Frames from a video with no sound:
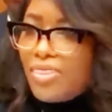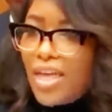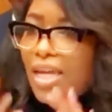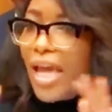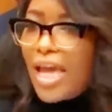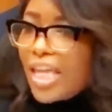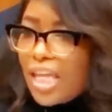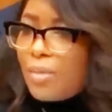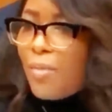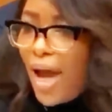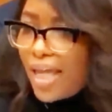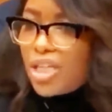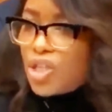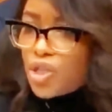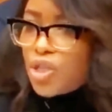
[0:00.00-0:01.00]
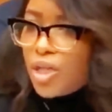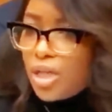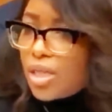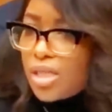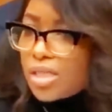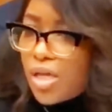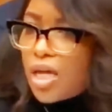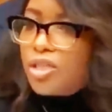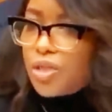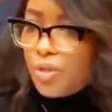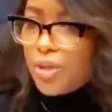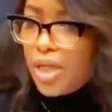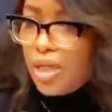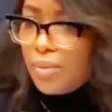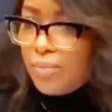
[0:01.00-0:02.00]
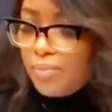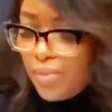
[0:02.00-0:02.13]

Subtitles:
than anybody should in this country.